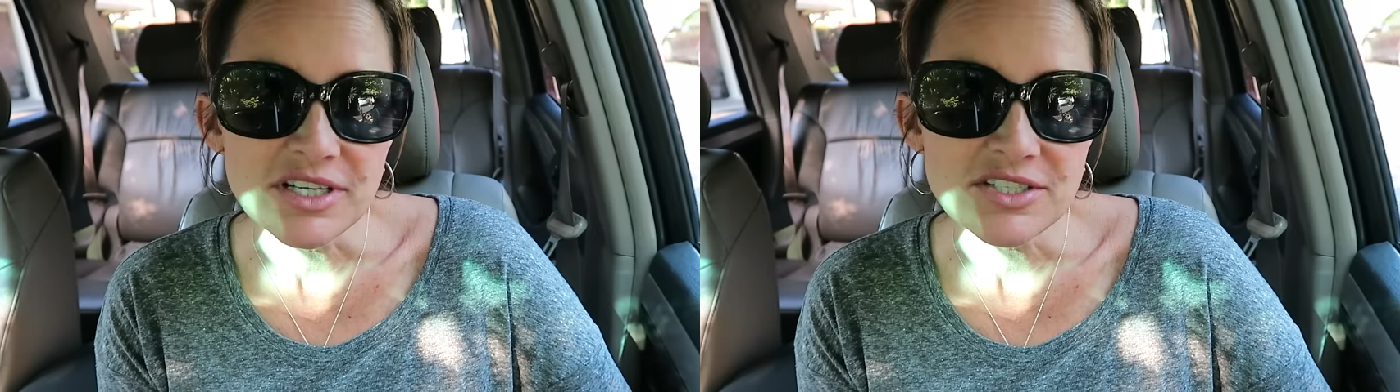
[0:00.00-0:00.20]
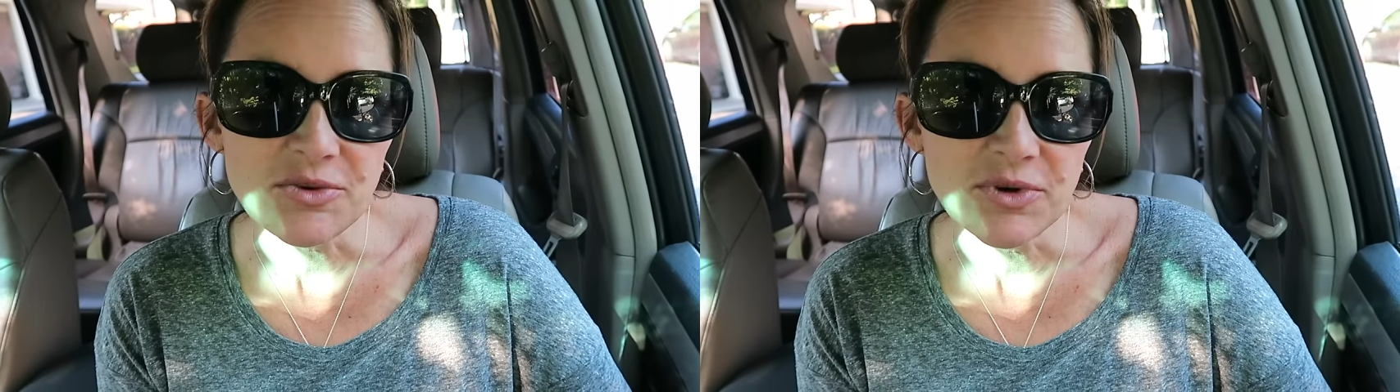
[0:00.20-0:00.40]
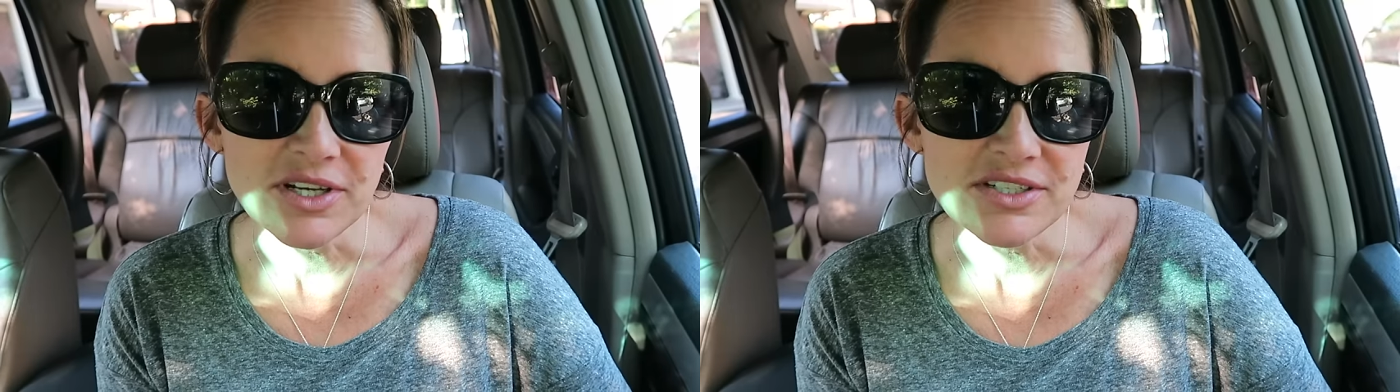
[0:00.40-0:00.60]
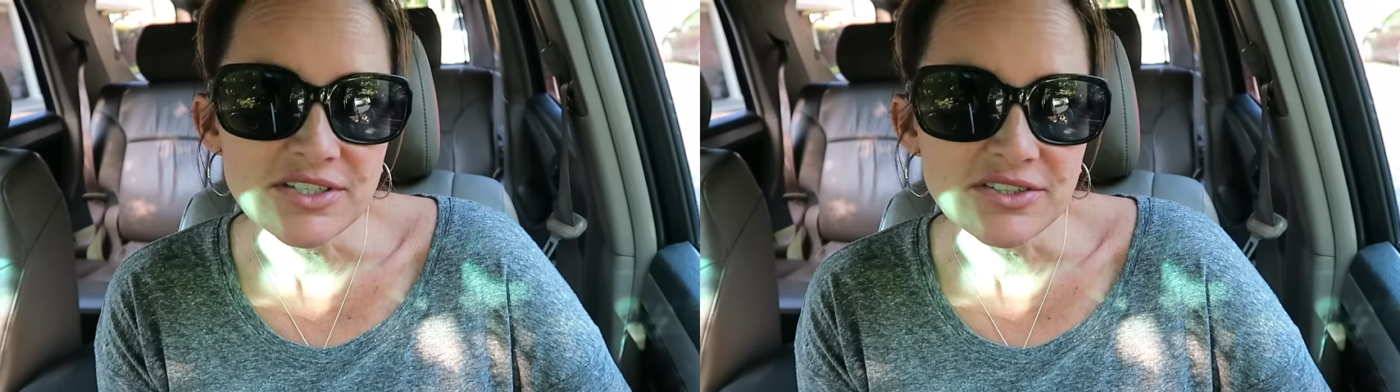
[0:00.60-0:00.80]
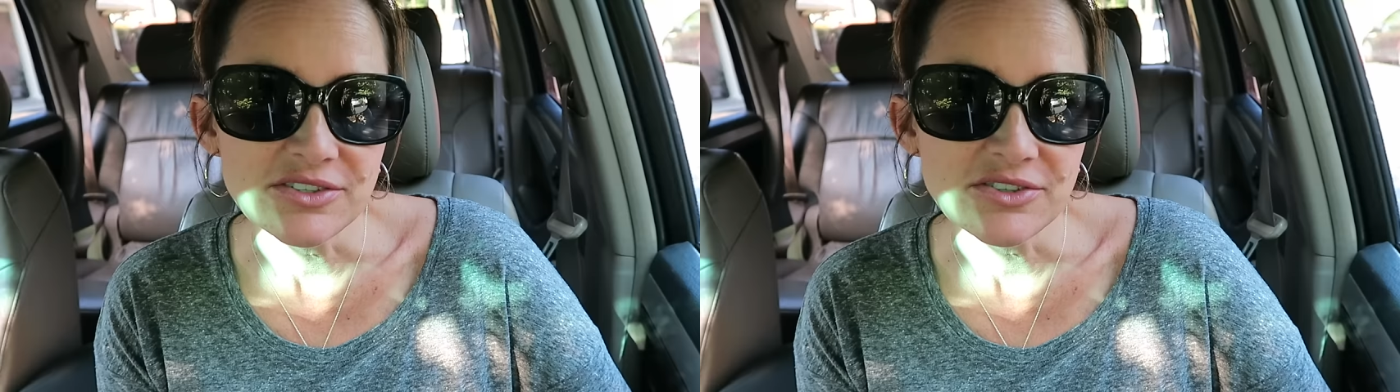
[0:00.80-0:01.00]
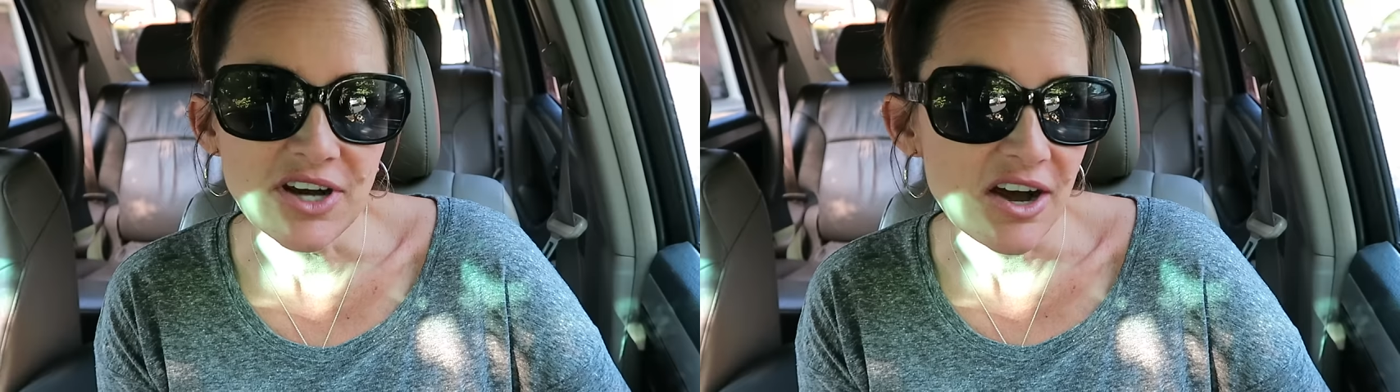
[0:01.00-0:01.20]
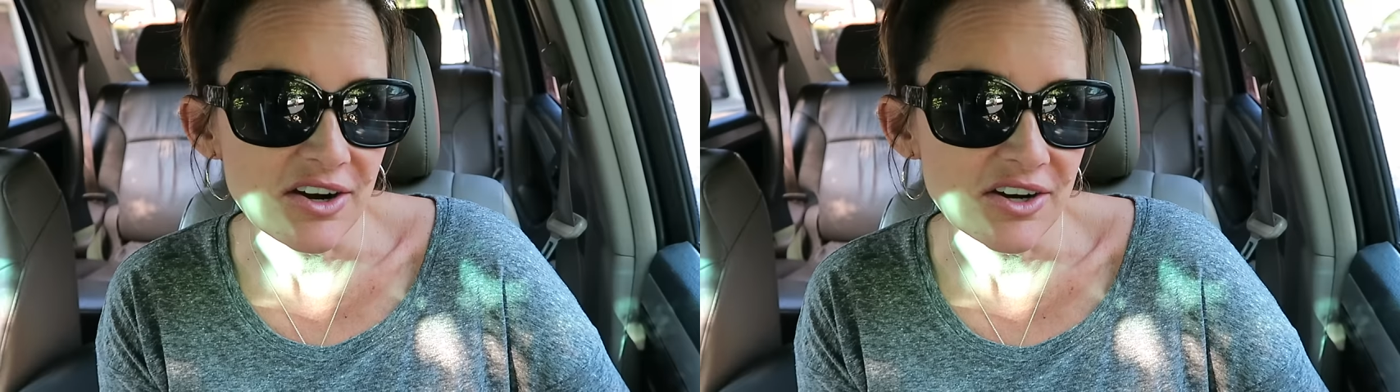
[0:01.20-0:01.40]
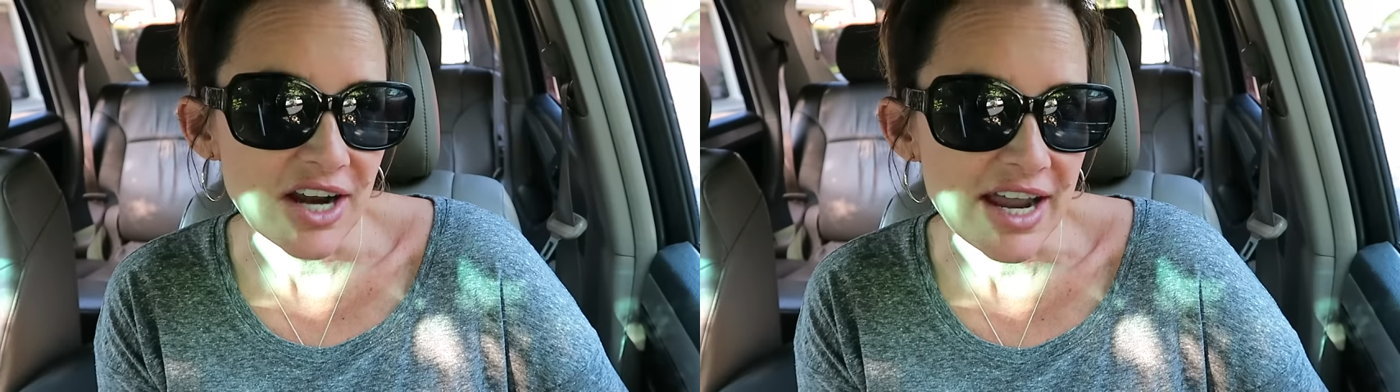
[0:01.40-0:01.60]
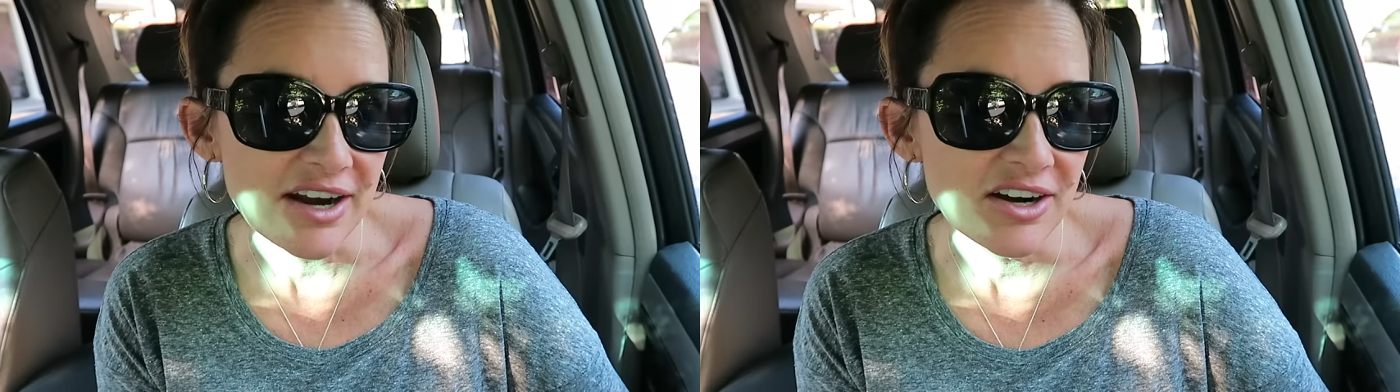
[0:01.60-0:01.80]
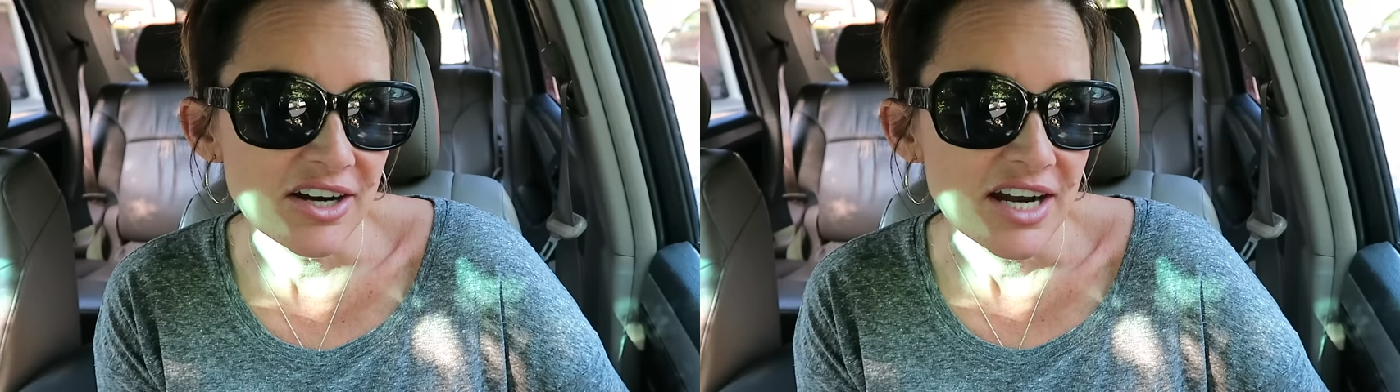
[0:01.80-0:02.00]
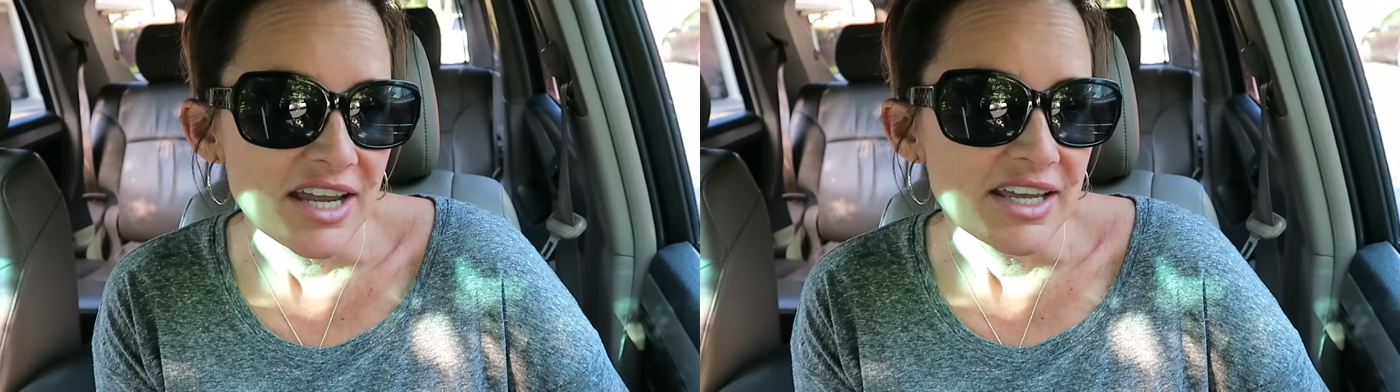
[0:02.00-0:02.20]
is going to cut her hair,